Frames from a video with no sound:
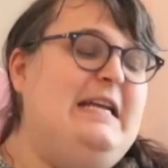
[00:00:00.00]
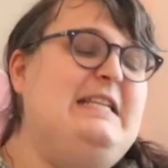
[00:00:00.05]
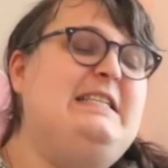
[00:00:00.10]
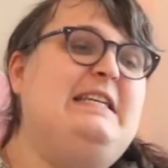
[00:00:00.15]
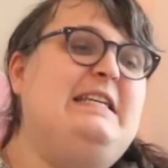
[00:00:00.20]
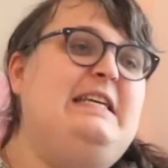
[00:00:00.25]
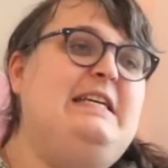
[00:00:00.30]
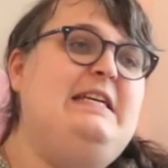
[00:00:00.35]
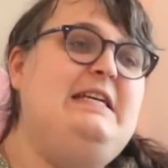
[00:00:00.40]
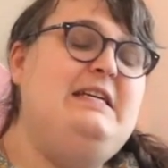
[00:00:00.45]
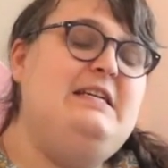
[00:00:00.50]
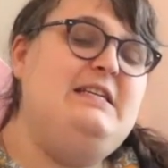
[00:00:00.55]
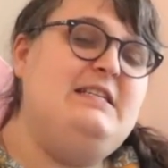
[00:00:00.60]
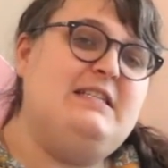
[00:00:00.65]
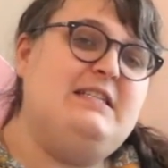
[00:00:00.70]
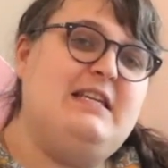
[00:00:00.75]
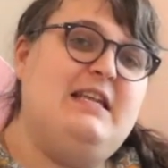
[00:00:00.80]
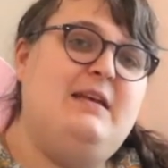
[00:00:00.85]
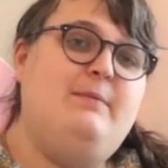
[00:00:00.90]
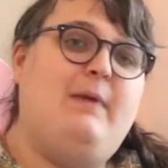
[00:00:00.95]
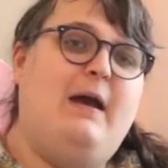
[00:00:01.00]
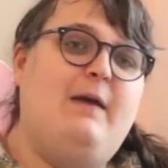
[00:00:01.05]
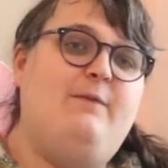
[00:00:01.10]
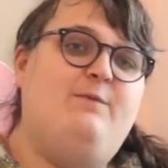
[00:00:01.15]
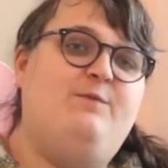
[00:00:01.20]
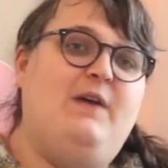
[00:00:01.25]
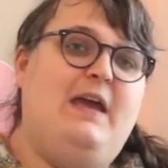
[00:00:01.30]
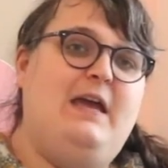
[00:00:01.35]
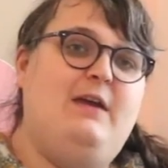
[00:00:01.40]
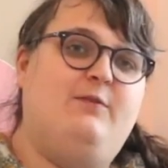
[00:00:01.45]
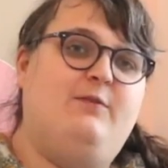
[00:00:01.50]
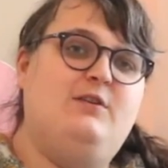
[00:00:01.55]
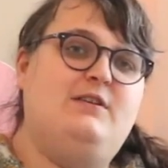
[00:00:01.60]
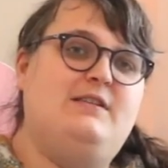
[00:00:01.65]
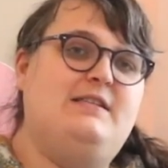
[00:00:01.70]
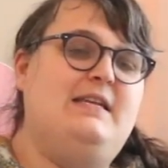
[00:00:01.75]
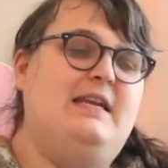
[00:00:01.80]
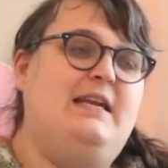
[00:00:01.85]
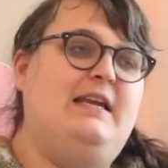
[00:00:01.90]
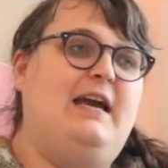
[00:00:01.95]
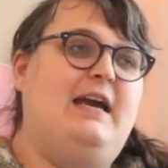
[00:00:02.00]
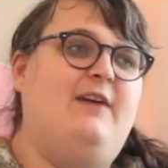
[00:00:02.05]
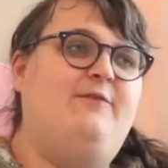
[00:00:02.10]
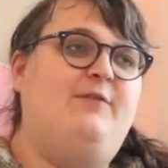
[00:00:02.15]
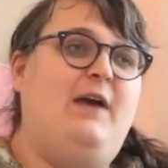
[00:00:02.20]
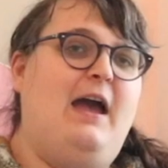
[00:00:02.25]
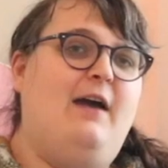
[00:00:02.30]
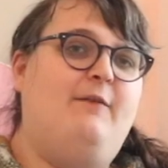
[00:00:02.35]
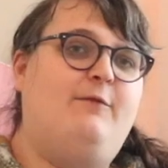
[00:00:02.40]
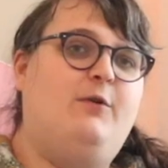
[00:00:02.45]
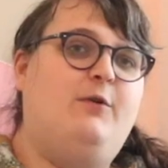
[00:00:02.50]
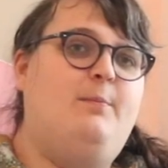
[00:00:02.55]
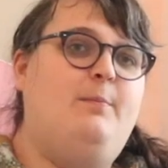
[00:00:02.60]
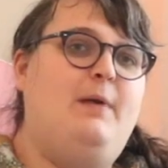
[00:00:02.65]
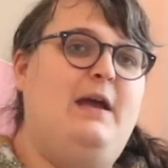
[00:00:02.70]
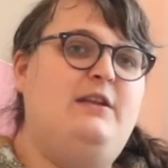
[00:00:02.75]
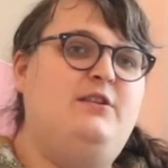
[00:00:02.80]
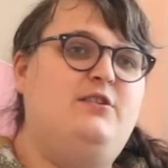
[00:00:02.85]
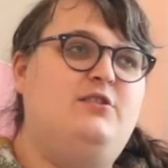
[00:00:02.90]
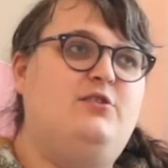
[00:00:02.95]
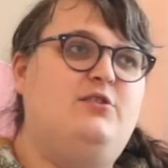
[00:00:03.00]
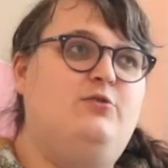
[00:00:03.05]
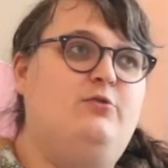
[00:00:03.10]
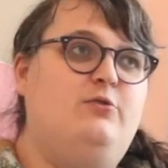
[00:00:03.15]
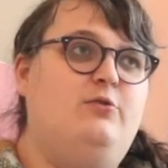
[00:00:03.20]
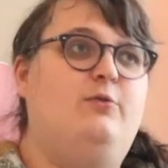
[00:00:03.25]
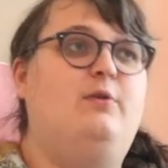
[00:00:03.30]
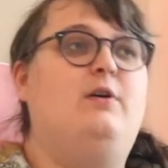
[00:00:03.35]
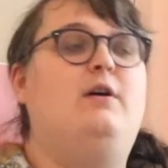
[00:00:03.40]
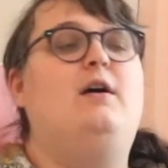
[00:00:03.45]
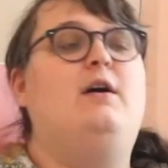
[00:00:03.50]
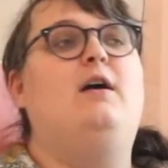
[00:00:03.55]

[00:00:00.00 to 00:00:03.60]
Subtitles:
it's easily my favorite city I've ever been to,